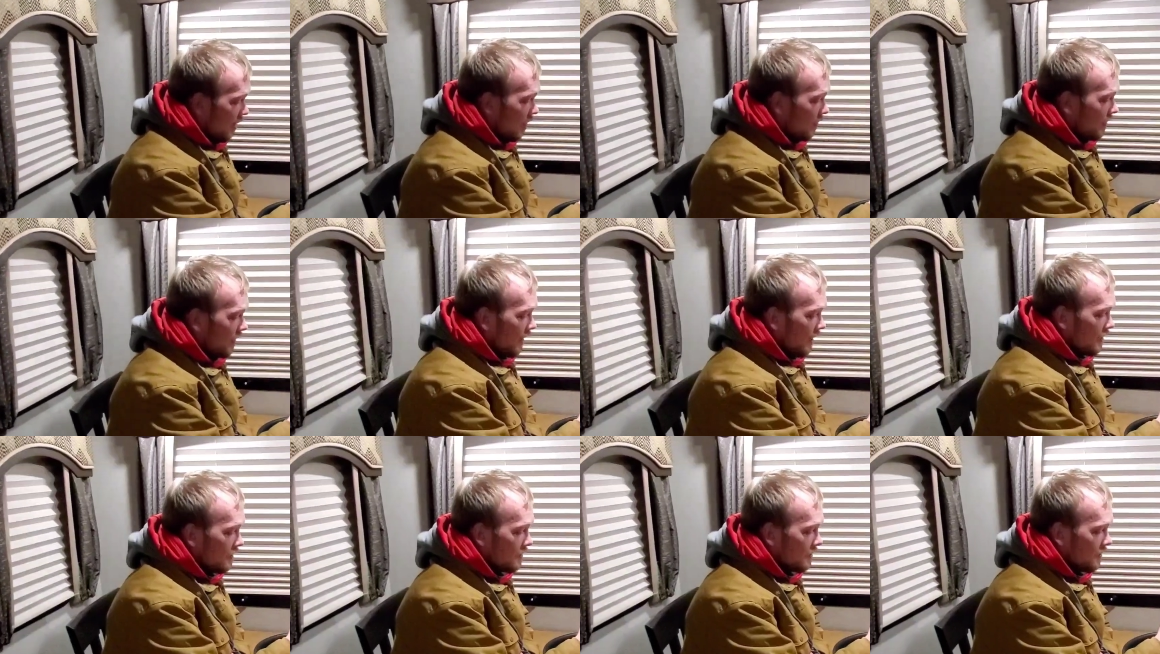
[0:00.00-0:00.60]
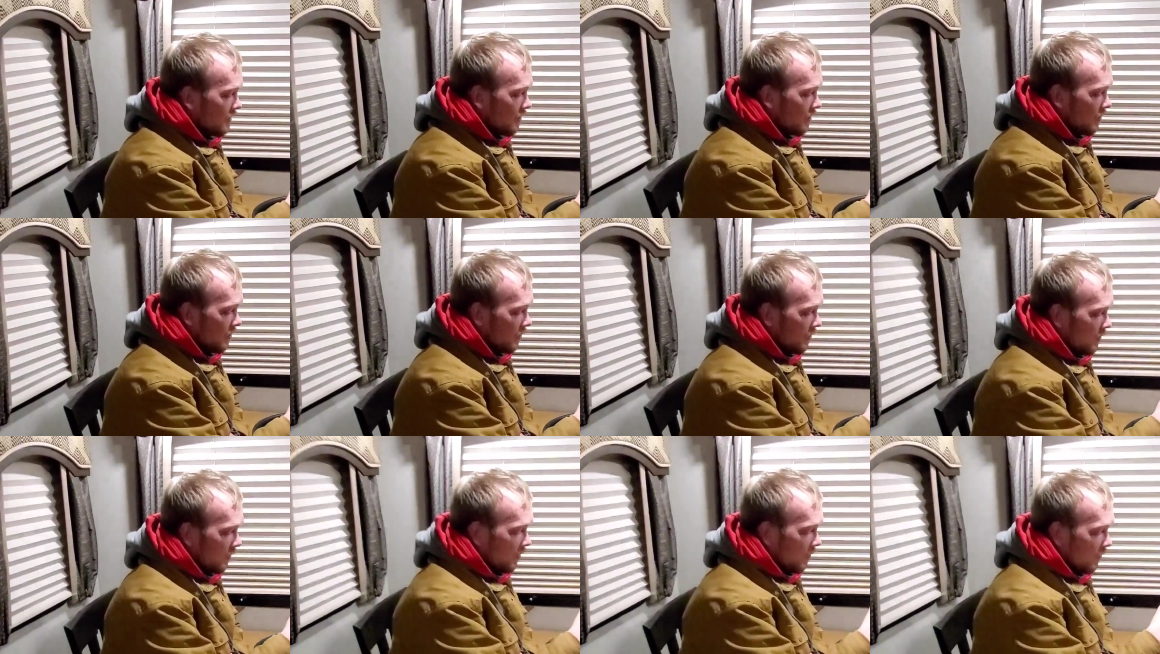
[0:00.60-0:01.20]
Okay,
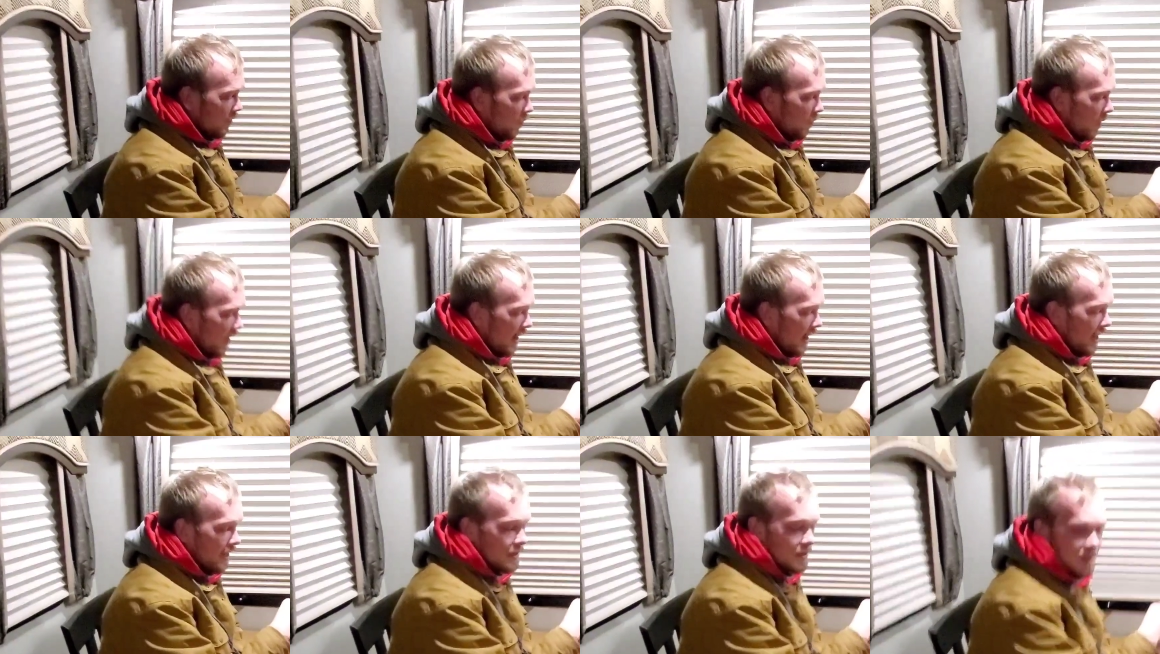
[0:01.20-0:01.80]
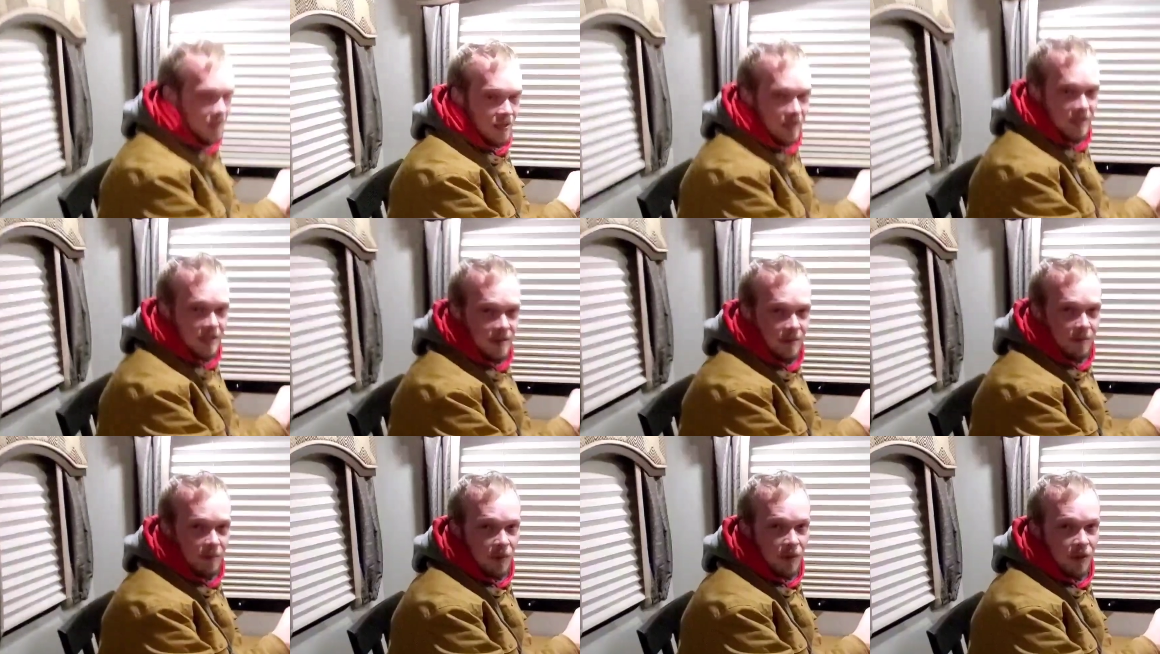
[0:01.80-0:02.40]
so wax
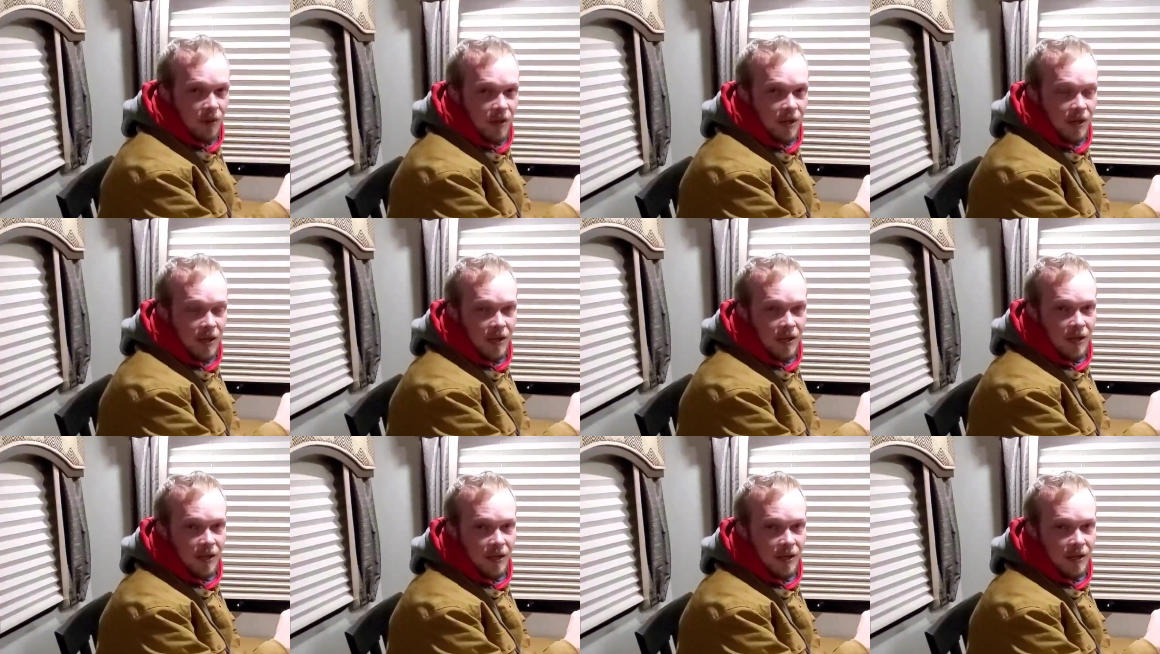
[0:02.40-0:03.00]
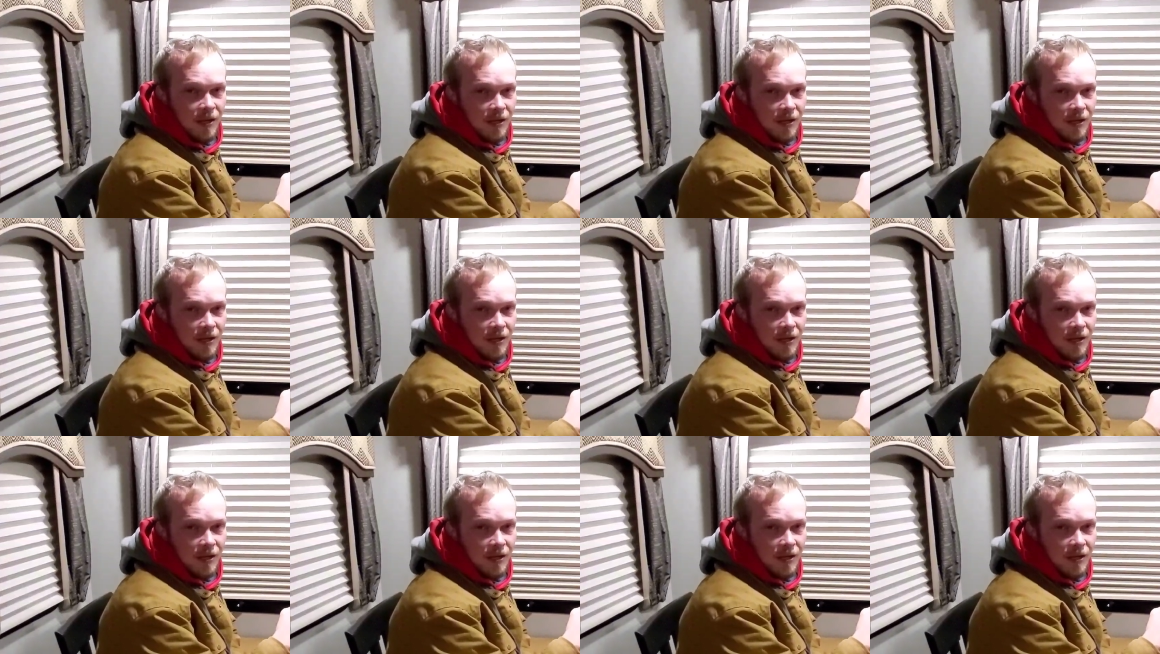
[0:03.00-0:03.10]
isn't burning.